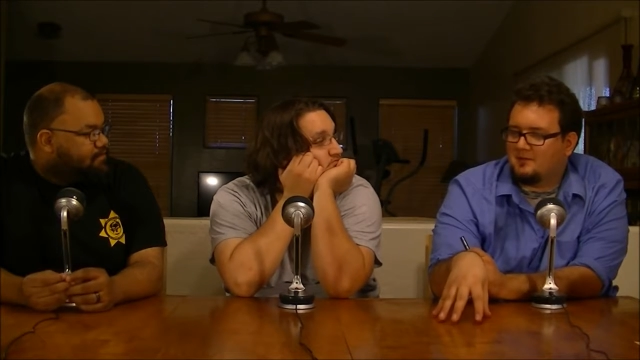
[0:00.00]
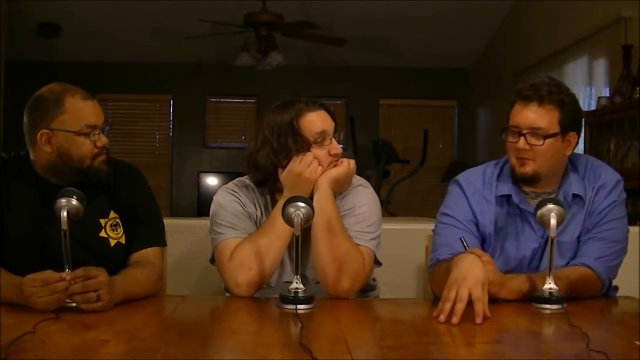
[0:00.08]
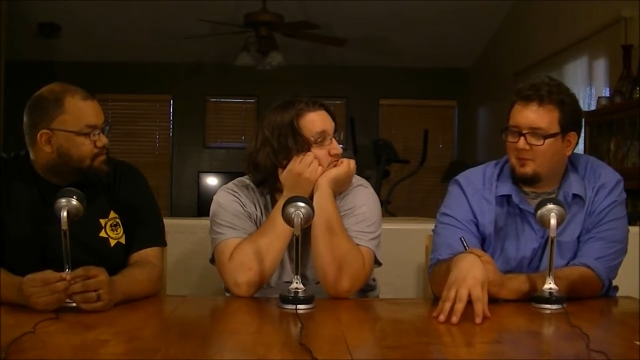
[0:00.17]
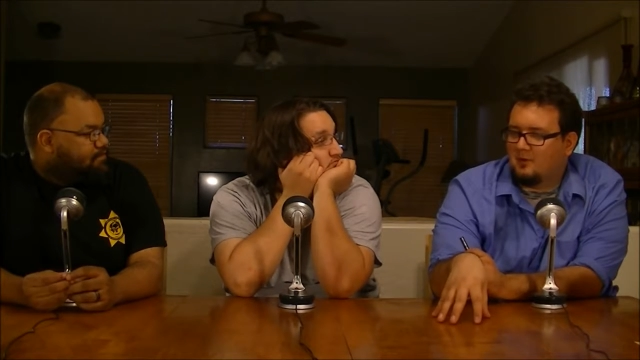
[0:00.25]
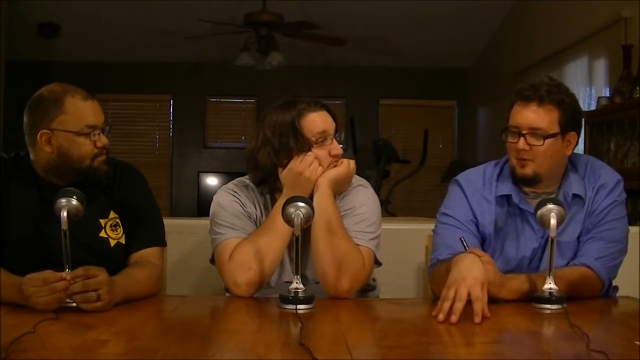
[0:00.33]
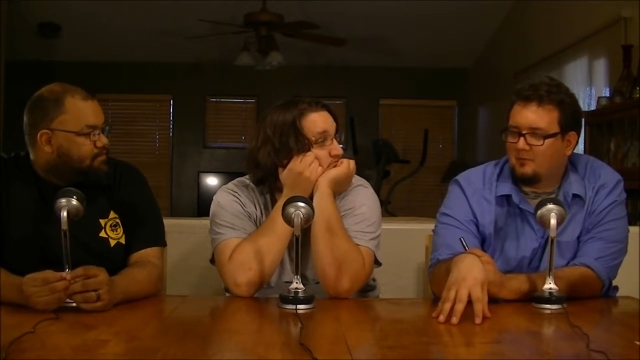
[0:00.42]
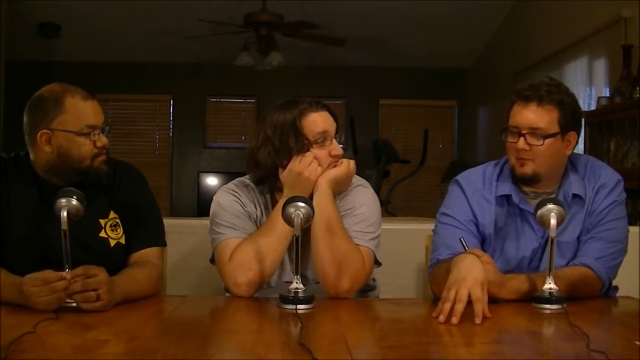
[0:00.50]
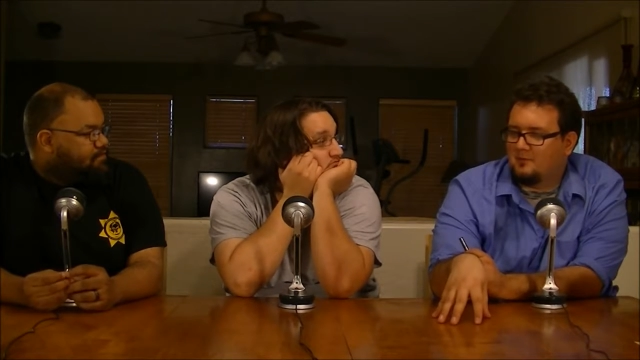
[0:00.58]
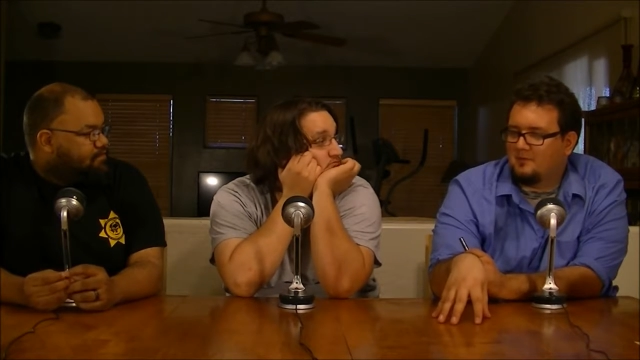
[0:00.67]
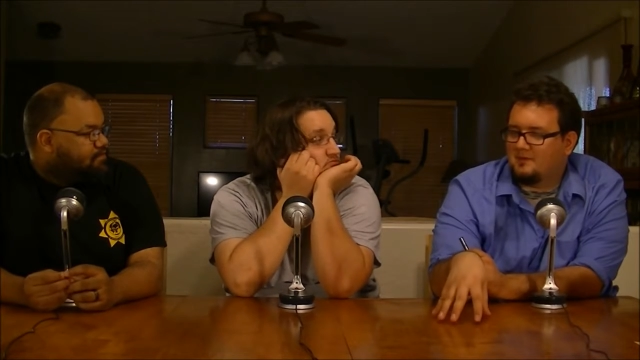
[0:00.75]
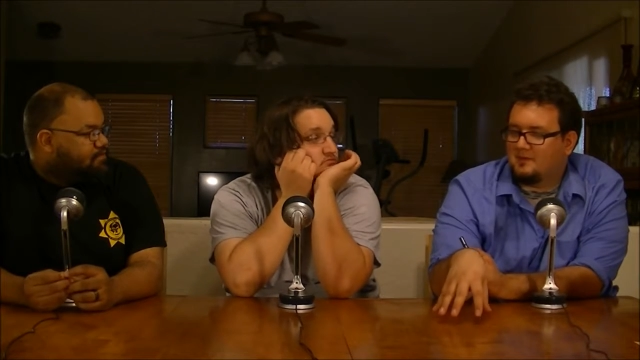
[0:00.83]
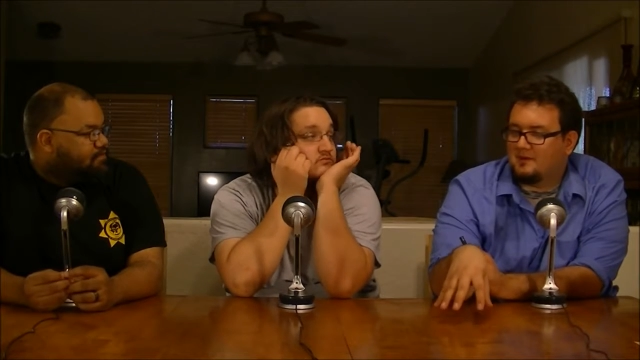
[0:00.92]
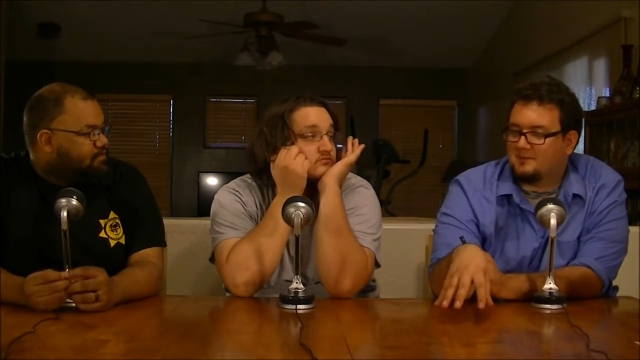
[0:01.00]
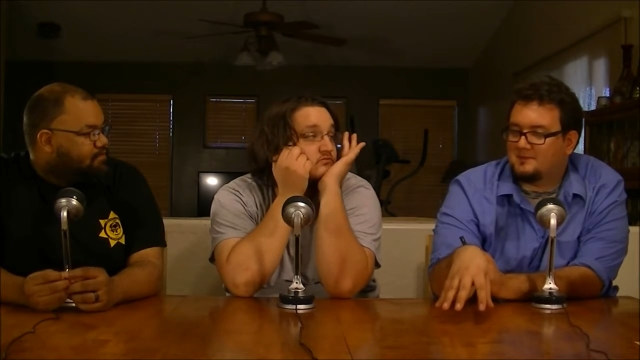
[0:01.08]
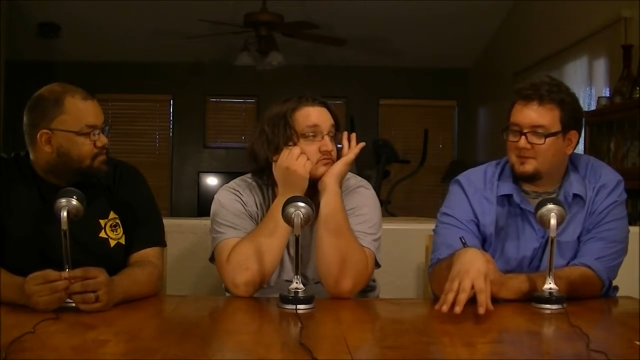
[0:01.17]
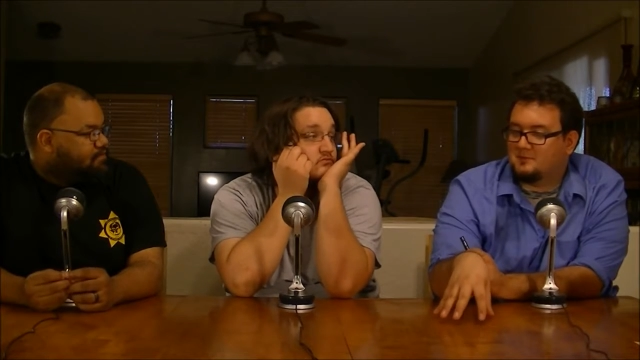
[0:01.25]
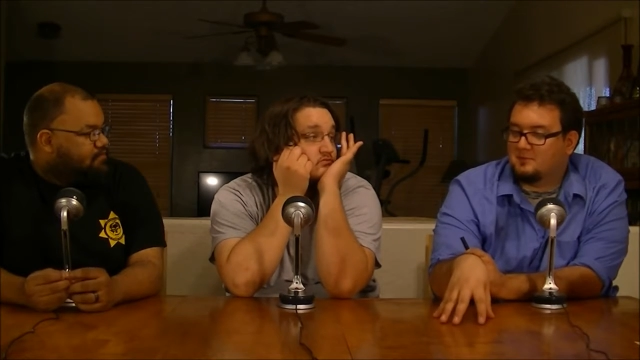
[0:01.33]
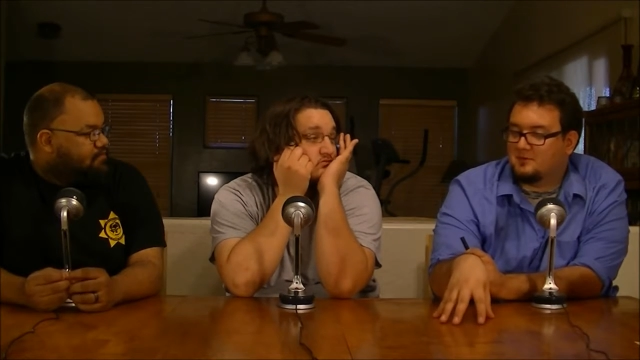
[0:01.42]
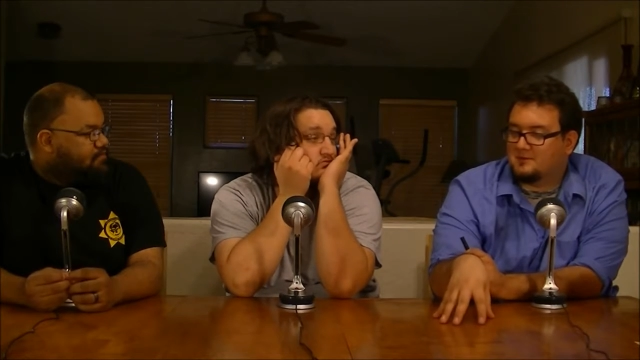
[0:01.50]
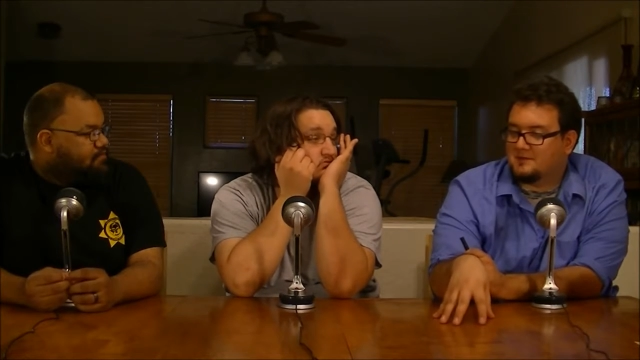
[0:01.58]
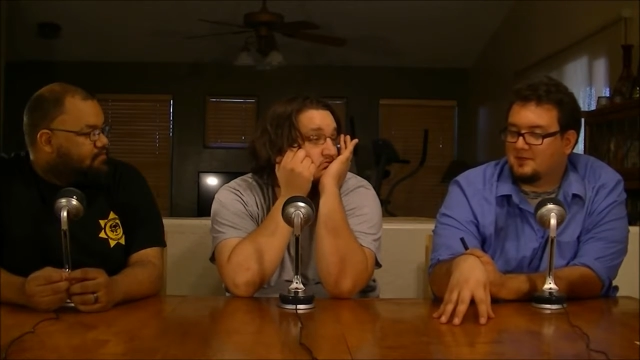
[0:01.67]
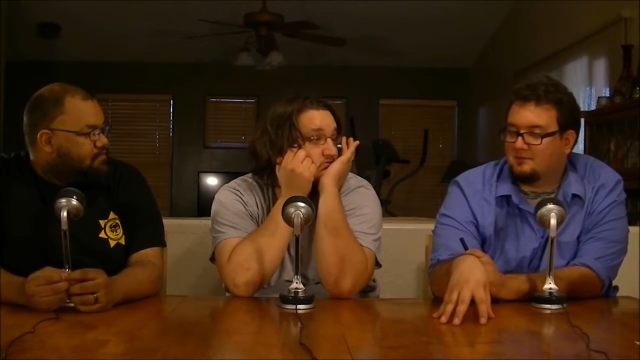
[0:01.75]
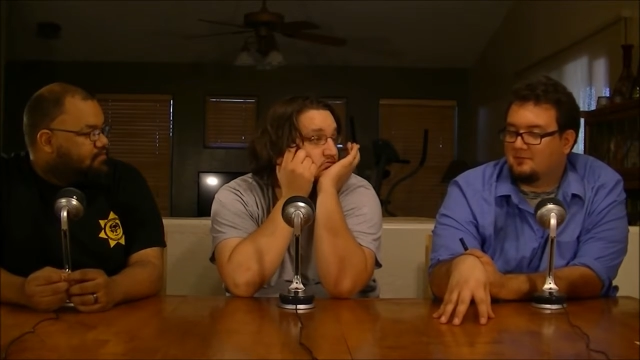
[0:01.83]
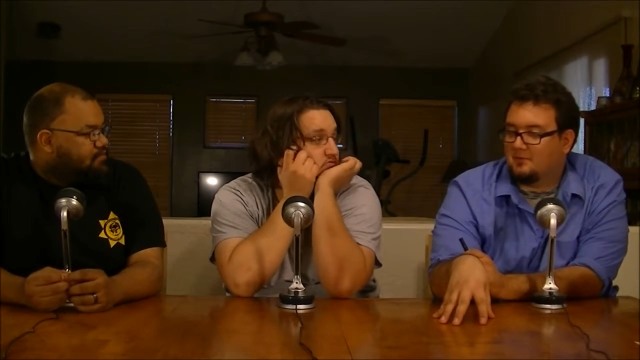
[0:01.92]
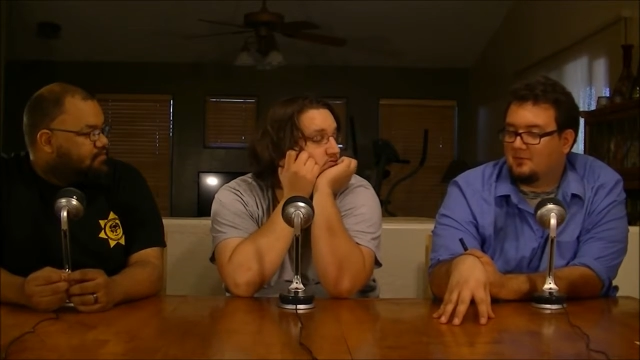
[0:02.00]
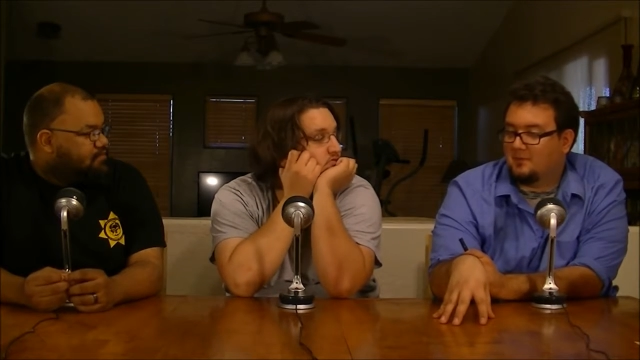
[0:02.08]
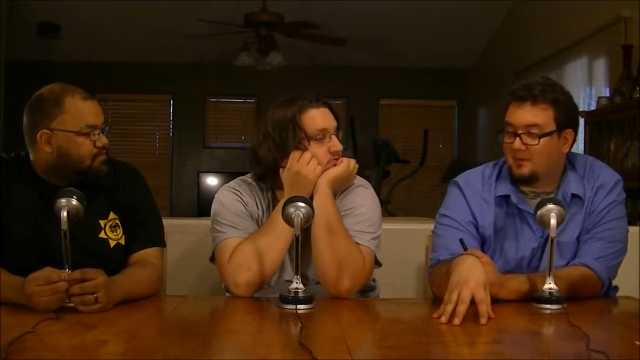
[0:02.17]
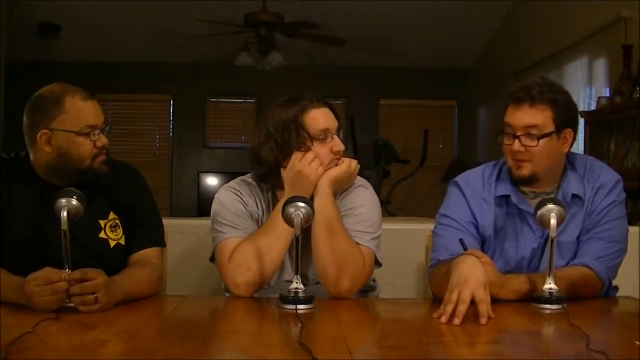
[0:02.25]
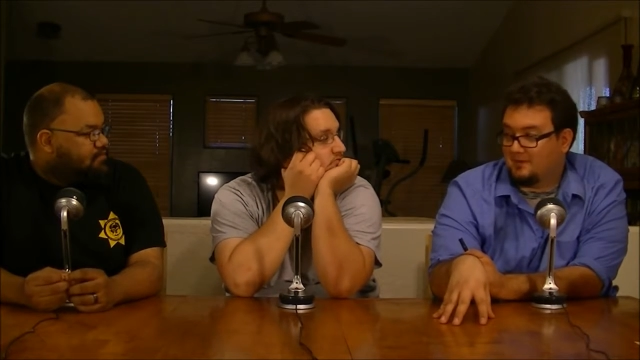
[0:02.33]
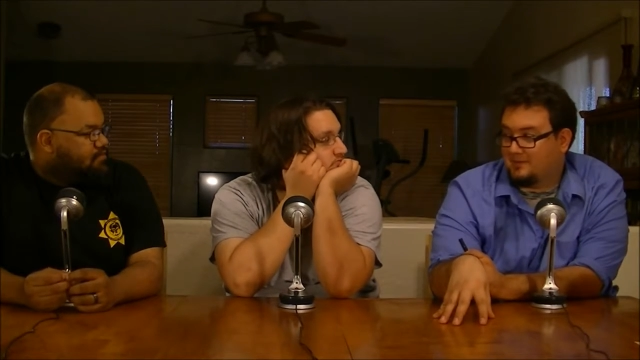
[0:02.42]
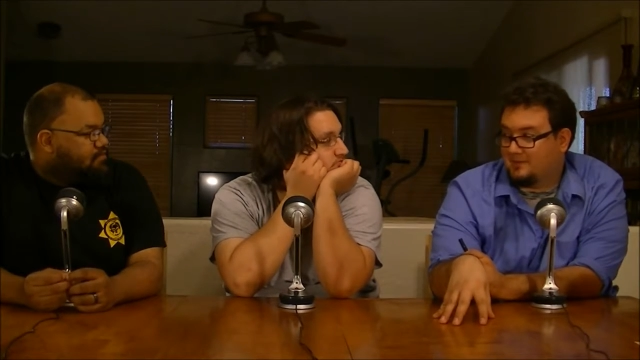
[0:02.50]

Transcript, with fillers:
Speaker 1: new Marvel movie that I'm super excited for, like